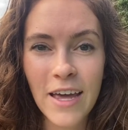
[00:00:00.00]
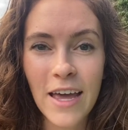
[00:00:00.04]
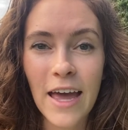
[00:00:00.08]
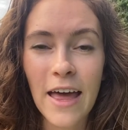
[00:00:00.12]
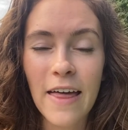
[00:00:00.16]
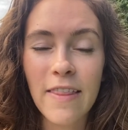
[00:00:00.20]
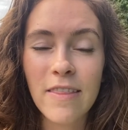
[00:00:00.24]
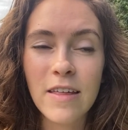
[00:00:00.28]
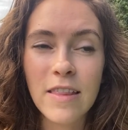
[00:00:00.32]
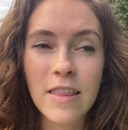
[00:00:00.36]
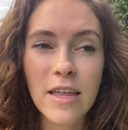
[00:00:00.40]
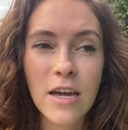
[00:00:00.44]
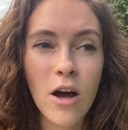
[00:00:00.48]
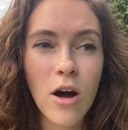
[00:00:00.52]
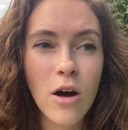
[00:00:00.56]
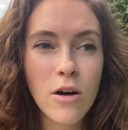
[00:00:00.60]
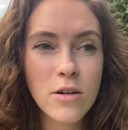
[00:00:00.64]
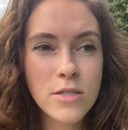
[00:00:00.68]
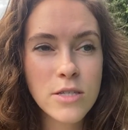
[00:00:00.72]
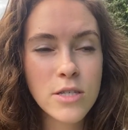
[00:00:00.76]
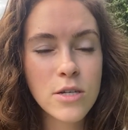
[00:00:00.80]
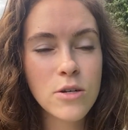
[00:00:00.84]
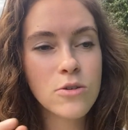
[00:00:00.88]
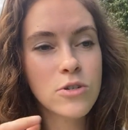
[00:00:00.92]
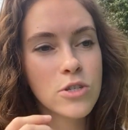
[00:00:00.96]
And then they
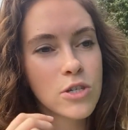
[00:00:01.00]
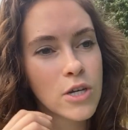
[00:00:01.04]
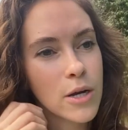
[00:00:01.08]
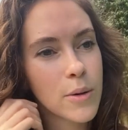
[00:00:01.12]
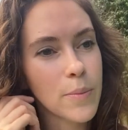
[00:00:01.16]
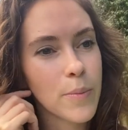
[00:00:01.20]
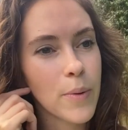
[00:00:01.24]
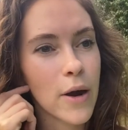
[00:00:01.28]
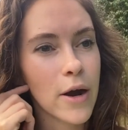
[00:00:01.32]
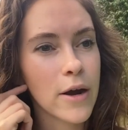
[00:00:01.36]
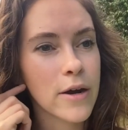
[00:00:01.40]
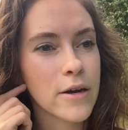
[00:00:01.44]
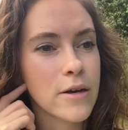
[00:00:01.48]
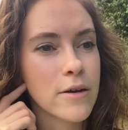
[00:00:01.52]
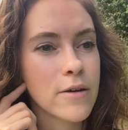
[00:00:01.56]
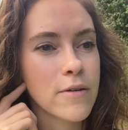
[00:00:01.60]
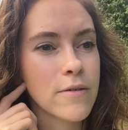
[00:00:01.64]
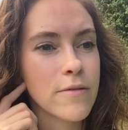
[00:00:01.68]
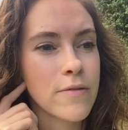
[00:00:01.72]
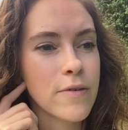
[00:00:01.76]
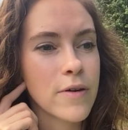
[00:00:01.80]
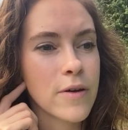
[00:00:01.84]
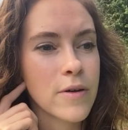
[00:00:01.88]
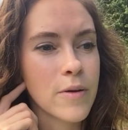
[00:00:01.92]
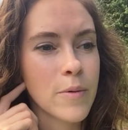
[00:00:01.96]
also took part
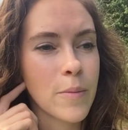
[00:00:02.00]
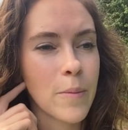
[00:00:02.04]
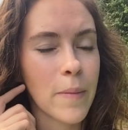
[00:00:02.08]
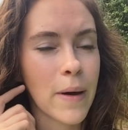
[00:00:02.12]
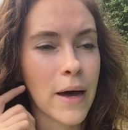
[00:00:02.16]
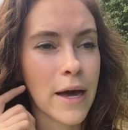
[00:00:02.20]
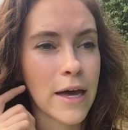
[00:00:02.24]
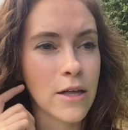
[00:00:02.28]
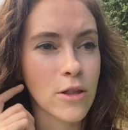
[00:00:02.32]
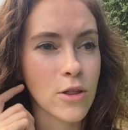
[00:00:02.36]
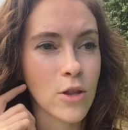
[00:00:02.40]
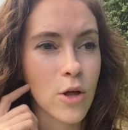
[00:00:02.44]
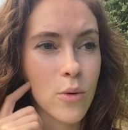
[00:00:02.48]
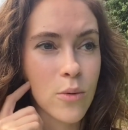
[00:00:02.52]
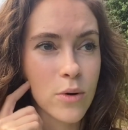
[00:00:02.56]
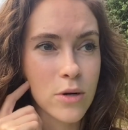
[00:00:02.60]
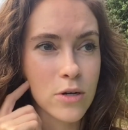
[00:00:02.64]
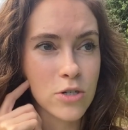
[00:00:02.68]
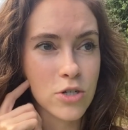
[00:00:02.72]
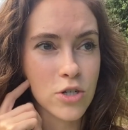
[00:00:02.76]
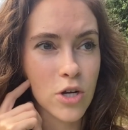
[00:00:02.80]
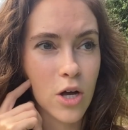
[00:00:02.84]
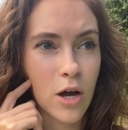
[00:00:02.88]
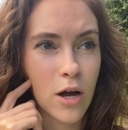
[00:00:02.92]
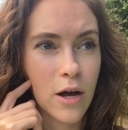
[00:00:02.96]
of my lower
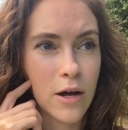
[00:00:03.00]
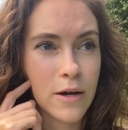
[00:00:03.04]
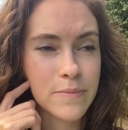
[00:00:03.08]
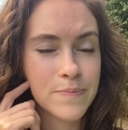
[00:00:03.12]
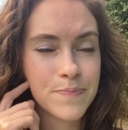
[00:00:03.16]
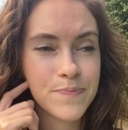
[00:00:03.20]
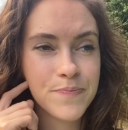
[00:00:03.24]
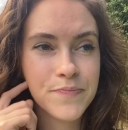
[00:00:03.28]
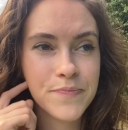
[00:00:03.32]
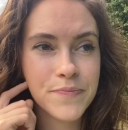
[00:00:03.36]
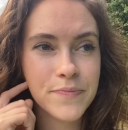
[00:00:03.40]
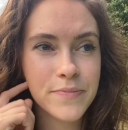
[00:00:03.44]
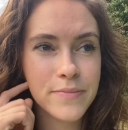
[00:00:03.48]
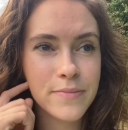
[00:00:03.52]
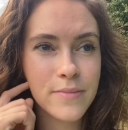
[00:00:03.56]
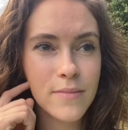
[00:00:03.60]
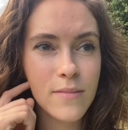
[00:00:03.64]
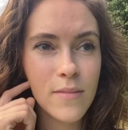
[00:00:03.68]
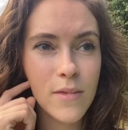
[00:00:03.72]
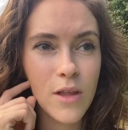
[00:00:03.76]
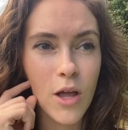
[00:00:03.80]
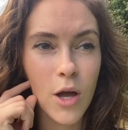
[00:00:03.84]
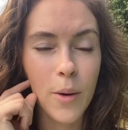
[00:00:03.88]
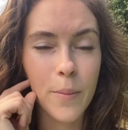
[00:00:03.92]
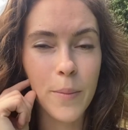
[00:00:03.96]
jaw,
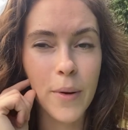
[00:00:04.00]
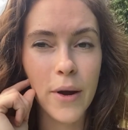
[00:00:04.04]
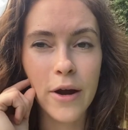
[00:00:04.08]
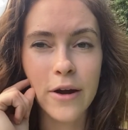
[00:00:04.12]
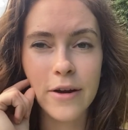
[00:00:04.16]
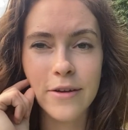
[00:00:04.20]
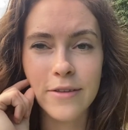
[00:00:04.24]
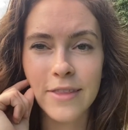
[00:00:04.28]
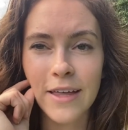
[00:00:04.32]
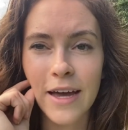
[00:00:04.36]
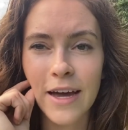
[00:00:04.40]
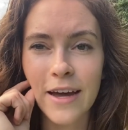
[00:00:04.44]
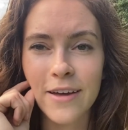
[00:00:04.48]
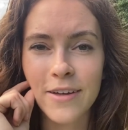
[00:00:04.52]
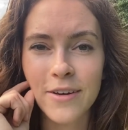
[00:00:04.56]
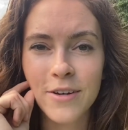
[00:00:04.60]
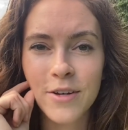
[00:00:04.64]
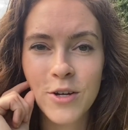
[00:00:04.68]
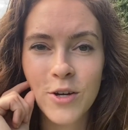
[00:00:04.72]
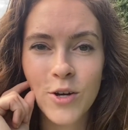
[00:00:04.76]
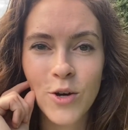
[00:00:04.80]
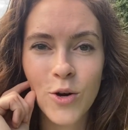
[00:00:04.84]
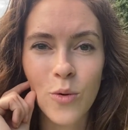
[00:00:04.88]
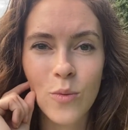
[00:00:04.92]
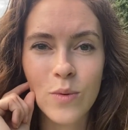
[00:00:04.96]
a part that
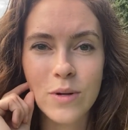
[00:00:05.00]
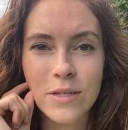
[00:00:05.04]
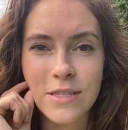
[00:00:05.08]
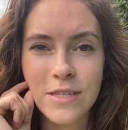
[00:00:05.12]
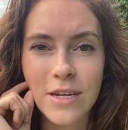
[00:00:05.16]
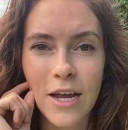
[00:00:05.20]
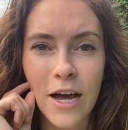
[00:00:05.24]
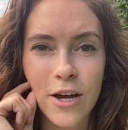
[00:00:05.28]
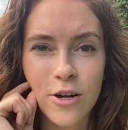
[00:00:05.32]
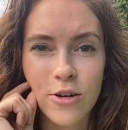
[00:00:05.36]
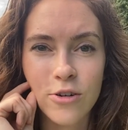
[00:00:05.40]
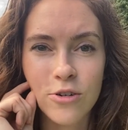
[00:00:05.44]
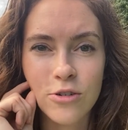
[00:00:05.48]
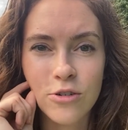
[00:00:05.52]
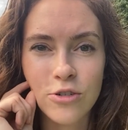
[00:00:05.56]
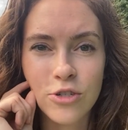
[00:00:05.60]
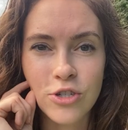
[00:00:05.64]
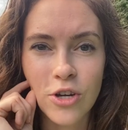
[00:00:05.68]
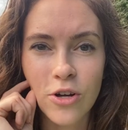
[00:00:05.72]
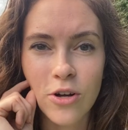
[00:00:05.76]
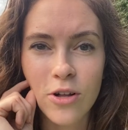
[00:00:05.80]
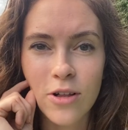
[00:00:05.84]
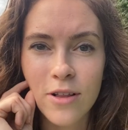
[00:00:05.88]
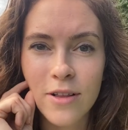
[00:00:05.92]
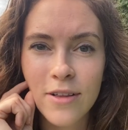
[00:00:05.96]
was not
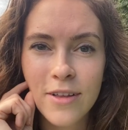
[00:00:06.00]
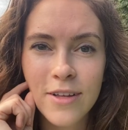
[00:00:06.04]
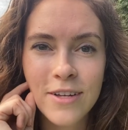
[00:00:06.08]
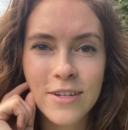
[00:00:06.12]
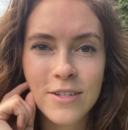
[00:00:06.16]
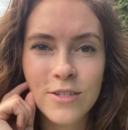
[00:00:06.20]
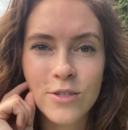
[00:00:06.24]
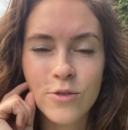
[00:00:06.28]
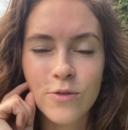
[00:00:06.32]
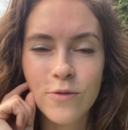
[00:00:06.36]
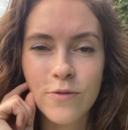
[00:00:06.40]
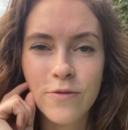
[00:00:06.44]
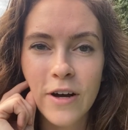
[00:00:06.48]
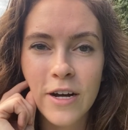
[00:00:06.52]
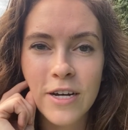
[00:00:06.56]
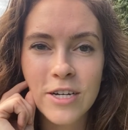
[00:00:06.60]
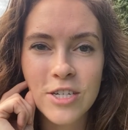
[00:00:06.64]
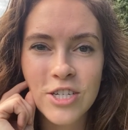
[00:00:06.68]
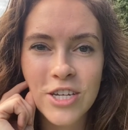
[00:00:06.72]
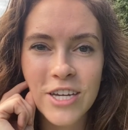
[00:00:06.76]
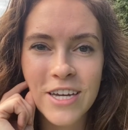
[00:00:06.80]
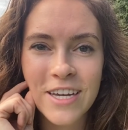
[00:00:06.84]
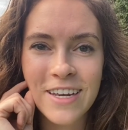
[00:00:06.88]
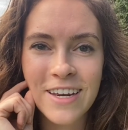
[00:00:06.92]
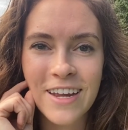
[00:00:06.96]
crucial to
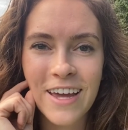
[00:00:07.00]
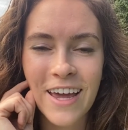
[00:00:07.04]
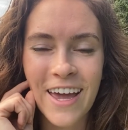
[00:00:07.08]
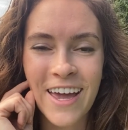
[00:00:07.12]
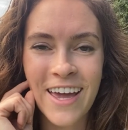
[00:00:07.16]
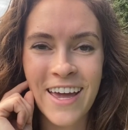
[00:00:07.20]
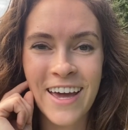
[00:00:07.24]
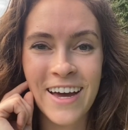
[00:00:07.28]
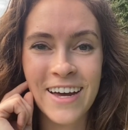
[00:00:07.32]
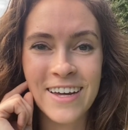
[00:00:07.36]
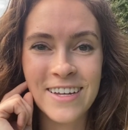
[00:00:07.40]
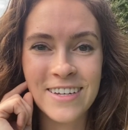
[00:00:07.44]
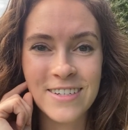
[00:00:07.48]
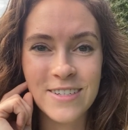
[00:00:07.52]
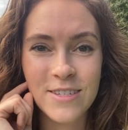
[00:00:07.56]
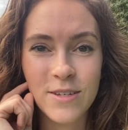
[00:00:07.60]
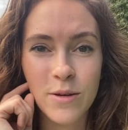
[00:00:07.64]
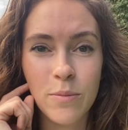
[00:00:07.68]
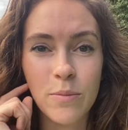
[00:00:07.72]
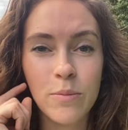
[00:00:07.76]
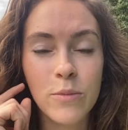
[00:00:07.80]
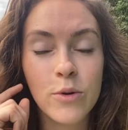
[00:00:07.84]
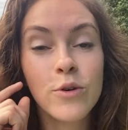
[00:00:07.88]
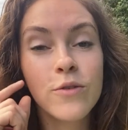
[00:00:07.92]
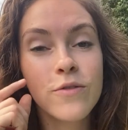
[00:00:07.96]
function, and
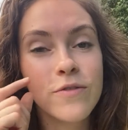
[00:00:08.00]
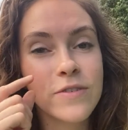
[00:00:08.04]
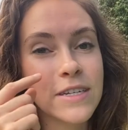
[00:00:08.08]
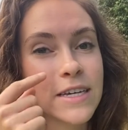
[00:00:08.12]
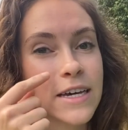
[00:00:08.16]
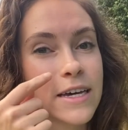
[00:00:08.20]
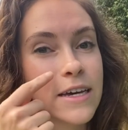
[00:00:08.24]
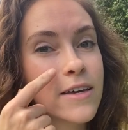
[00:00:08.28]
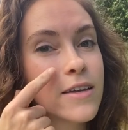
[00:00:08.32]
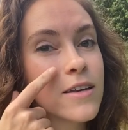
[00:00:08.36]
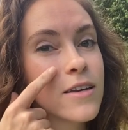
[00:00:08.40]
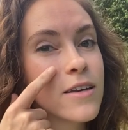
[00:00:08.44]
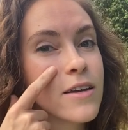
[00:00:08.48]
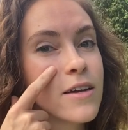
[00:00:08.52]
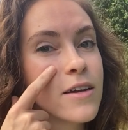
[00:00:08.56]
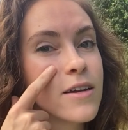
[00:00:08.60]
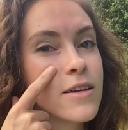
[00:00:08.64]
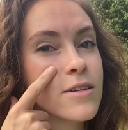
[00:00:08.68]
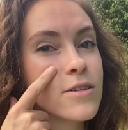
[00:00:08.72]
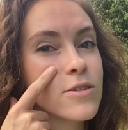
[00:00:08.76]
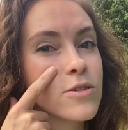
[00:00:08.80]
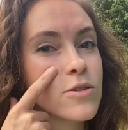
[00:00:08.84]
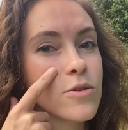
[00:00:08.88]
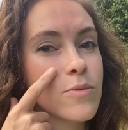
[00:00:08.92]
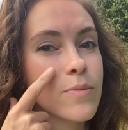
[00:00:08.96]
moved it
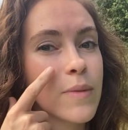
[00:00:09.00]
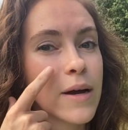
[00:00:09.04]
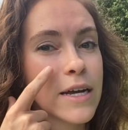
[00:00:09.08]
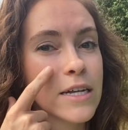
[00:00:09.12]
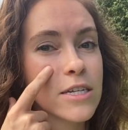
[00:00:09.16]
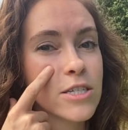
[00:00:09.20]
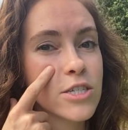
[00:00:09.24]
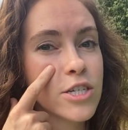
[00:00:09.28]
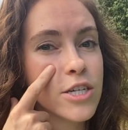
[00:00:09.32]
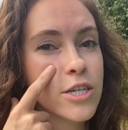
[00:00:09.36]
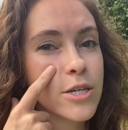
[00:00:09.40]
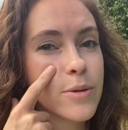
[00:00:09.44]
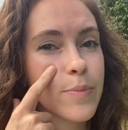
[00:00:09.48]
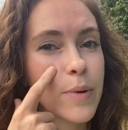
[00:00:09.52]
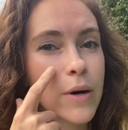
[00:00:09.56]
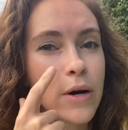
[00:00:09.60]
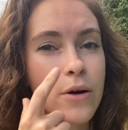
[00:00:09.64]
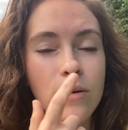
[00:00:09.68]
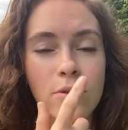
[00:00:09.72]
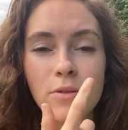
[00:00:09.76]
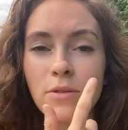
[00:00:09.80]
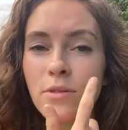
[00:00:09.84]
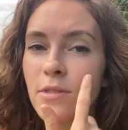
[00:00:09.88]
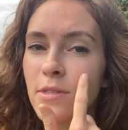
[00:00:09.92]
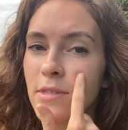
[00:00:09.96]
to my
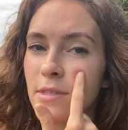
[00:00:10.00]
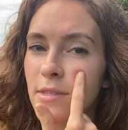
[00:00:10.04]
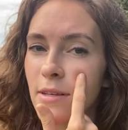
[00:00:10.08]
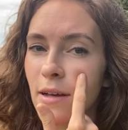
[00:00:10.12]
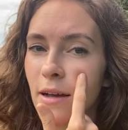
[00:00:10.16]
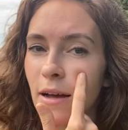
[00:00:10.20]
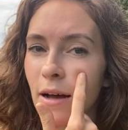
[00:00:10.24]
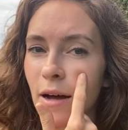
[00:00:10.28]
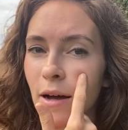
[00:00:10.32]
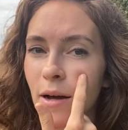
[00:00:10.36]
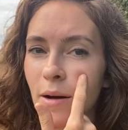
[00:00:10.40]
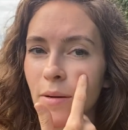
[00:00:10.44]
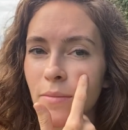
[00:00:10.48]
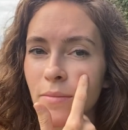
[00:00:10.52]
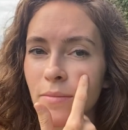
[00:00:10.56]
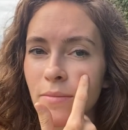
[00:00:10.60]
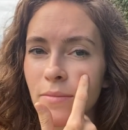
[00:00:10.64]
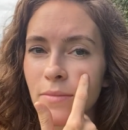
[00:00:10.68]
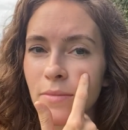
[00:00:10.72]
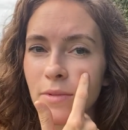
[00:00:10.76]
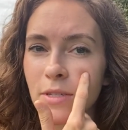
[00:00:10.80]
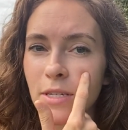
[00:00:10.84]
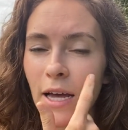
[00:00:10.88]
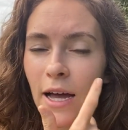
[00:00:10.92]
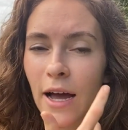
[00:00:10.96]
cheekbones
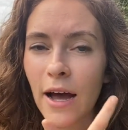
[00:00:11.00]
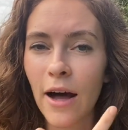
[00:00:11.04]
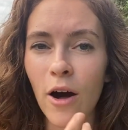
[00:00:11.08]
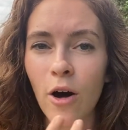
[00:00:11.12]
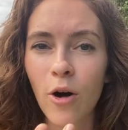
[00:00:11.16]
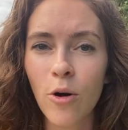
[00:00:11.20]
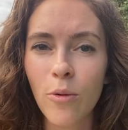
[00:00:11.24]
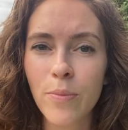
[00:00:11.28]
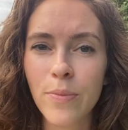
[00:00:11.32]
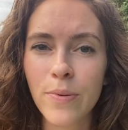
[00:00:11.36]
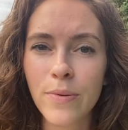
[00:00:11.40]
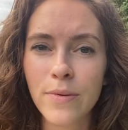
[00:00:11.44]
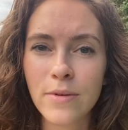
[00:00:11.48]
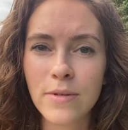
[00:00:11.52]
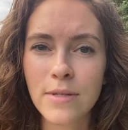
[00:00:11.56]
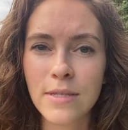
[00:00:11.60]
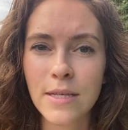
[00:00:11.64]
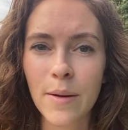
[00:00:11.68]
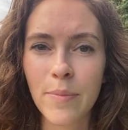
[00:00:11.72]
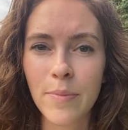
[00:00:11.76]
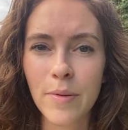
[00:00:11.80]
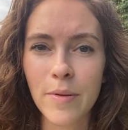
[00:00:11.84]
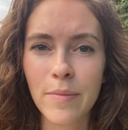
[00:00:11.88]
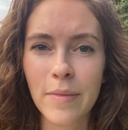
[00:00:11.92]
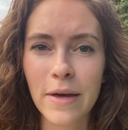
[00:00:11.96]
to help
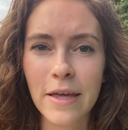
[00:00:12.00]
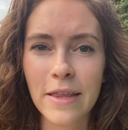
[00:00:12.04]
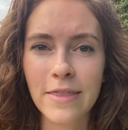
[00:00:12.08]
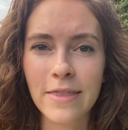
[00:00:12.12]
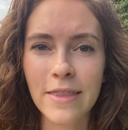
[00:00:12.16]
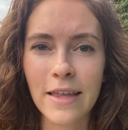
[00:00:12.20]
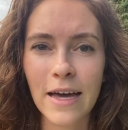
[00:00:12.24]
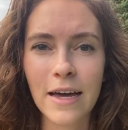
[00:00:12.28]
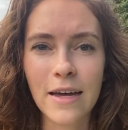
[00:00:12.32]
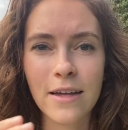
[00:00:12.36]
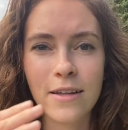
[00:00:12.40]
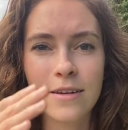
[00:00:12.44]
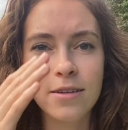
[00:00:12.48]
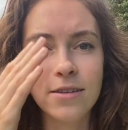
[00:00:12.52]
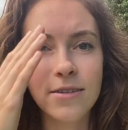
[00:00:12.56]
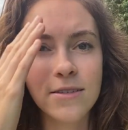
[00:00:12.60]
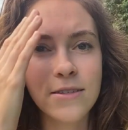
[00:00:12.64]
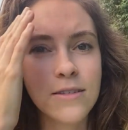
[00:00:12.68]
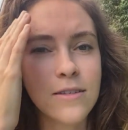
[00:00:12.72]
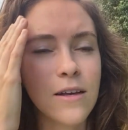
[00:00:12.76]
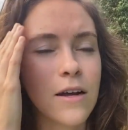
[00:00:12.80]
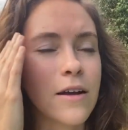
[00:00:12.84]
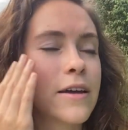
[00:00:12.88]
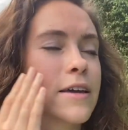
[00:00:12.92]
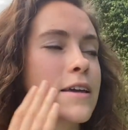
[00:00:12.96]
supplement that
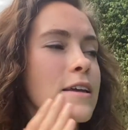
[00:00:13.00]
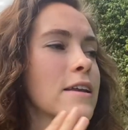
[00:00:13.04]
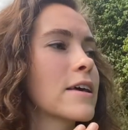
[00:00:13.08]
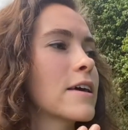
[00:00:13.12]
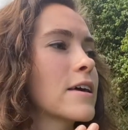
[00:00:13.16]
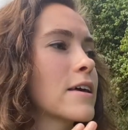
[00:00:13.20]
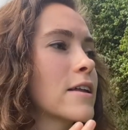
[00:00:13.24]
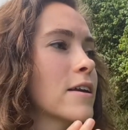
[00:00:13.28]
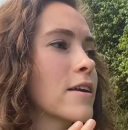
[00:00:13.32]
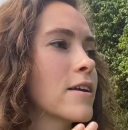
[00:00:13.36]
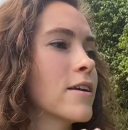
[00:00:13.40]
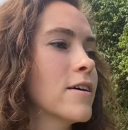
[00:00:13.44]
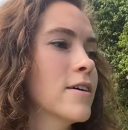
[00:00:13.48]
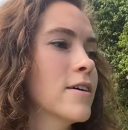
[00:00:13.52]
sunken in